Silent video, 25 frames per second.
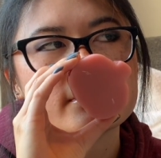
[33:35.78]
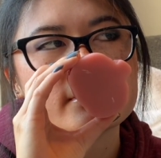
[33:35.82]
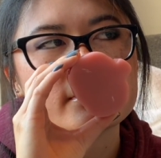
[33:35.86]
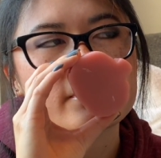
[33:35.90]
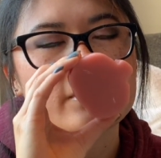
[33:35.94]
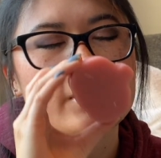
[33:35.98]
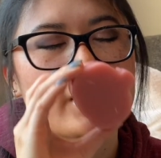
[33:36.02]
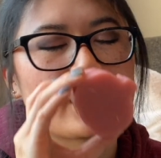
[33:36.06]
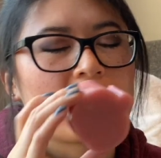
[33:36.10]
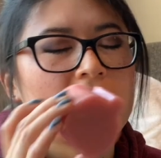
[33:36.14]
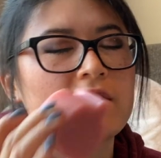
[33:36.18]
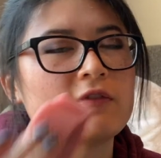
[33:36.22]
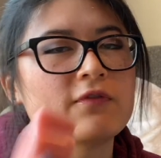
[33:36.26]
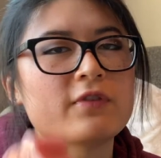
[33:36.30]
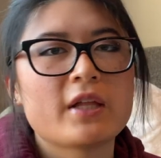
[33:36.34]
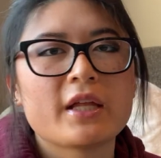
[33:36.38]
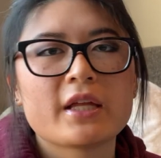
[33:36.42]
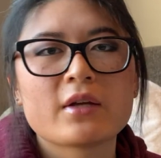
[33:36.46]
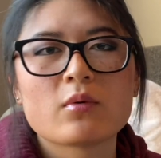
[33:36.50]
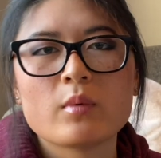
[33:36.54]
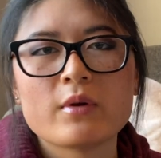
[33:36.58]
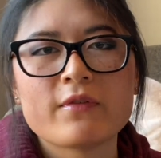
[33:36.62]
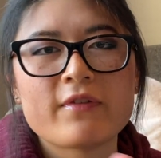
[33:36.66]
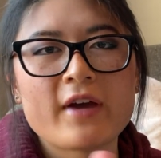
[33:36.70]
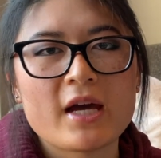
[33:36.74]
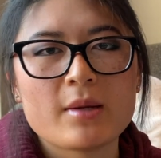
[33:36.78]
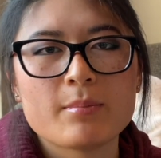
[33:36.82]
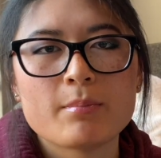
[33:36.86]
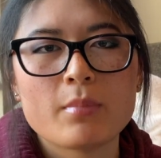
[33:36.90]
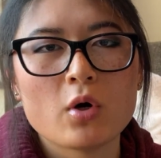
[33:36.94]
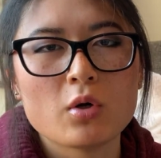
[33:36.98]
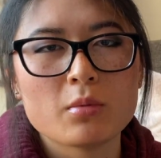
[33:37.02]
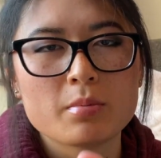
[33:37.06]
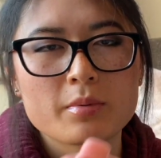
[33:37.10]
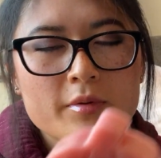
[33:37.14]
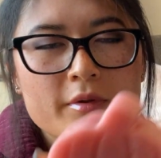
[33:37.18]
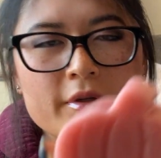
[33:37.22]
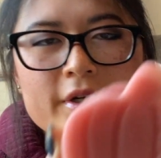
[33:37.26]
Like, I feel like we've had
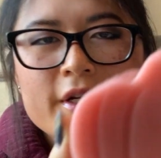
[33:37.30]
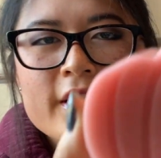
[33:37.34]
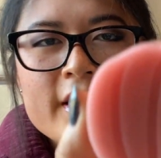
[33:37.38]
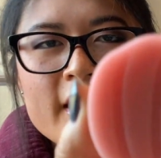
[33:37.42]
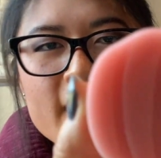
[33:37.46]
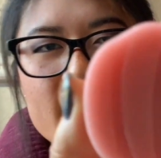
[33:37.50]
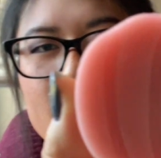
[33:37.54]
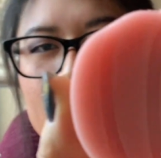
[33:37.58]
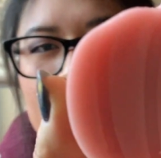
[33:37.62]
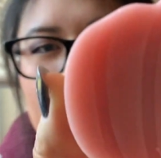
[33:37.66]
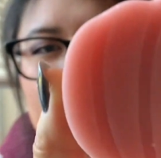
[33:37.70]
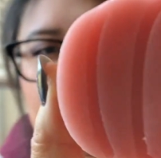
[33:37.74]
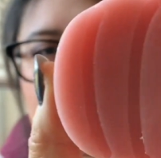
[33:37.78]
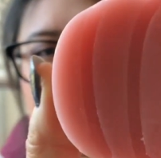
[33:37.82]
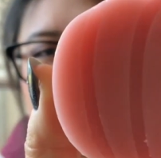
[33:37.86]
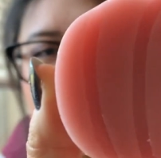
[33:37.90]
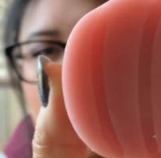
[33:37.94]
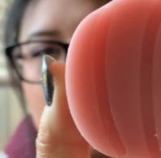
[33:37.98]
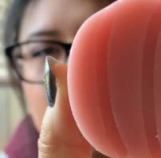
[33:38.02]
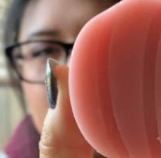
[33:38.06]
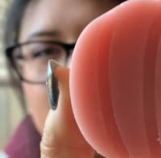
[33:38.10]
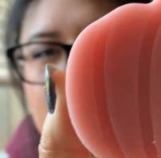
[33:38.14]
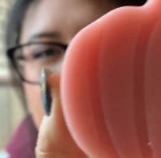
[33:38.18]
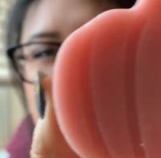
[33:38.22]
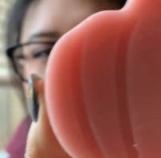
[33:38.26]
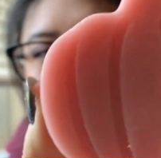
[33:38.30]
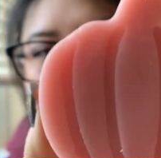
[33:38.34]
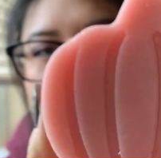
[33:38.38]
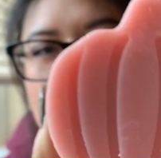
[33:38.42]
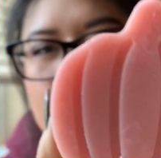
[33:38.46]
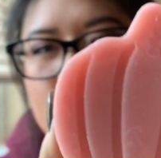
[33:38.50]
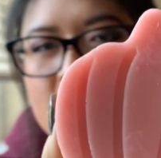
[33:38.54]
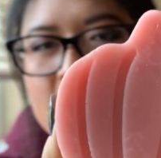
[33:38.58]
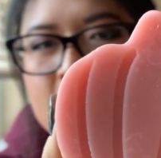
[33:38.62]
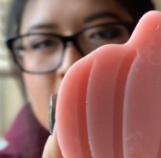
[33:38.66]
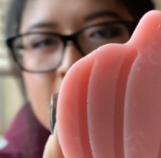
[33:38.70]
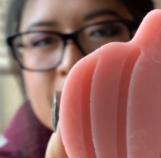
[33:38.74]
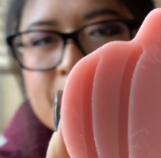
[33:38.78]
potpourri that kind of smelled like
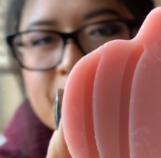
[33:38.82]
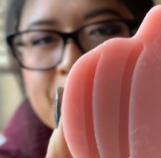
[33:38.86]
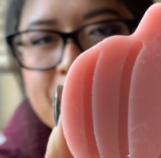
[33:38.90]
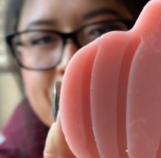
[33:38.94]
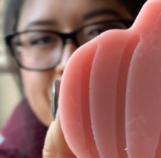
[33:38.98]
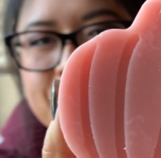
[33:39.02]
cinnamon.